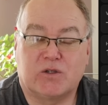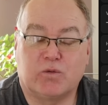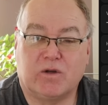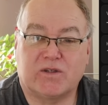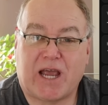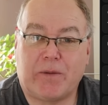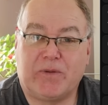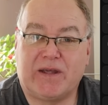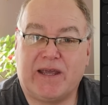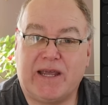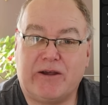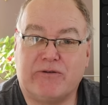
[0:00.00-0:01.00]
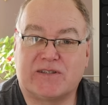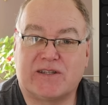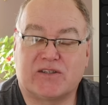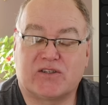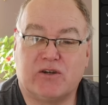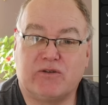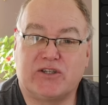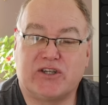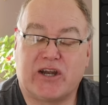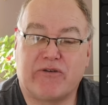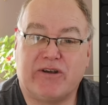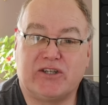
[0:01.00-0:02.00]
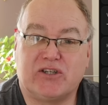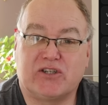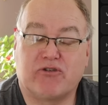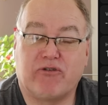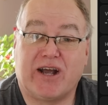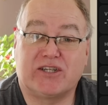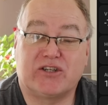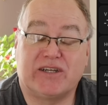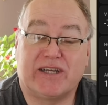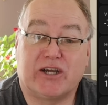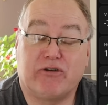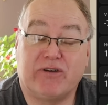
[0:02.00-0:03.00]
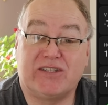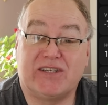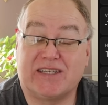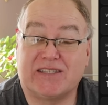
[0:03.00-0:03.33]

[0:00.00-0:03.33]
So what's happening here is that solar generation is gradually increasing.